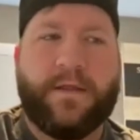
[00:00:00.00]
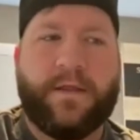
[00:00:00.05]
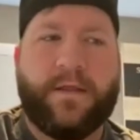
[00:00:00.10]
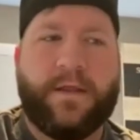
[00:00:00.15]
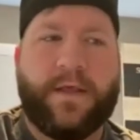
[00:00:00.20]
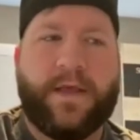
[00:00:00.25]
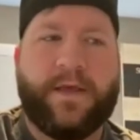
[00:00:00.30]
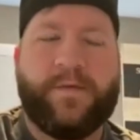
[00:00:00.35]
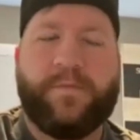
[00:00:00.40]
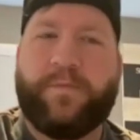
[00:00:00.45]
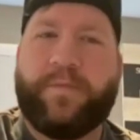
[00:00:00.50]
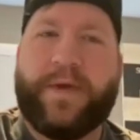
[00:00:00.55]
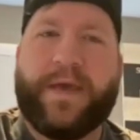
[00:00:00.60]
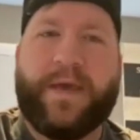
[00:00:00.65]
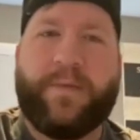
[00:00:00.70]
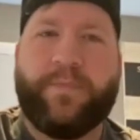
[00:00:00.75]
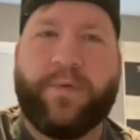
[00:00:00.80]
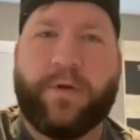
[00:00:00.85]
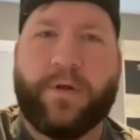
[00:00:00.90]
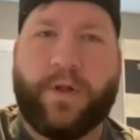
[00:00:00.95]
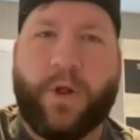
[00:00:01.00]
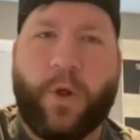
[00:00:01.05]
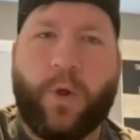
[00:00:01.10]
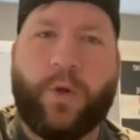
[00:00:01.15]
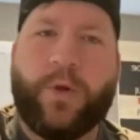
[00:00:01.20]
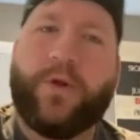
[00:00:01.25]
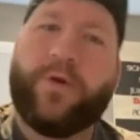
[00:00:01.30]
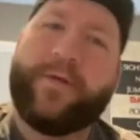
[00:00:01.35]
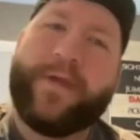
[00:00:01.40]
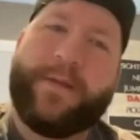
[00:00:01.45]
the people
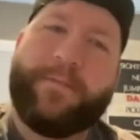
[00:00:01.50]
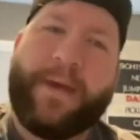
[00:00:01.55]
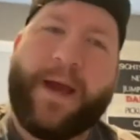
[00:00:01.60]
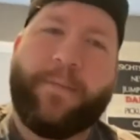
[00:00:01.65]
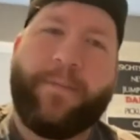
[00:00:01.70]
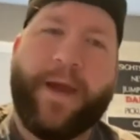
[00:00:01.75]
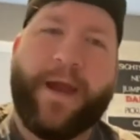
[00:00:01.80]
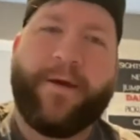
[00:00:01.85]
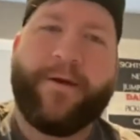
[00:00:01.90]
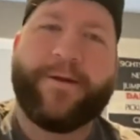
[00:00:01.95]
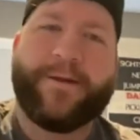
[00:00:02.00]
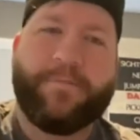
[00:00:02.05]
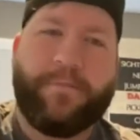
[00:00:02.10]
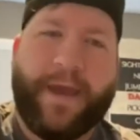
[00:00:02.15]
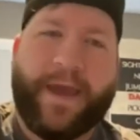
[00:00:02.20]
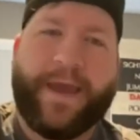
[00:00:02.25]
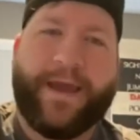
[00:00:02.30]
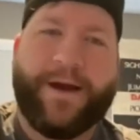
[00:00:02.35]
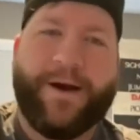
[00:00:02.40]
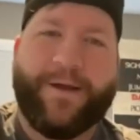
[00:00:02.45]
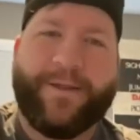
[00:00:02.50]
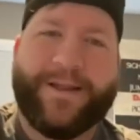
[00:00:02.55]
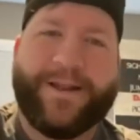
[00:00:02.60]
older than my parents making all